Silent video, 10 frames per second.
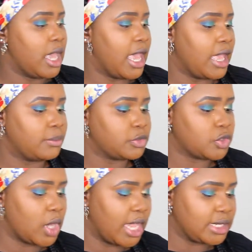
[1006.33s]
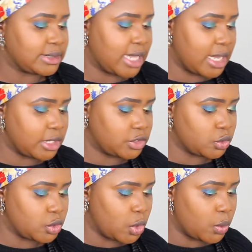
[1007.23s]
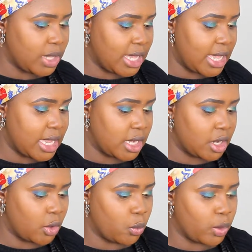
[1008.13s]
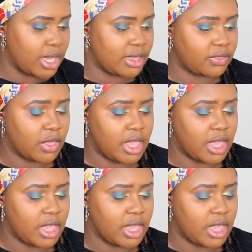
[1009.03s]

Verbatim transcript: Um, so I decided to go in with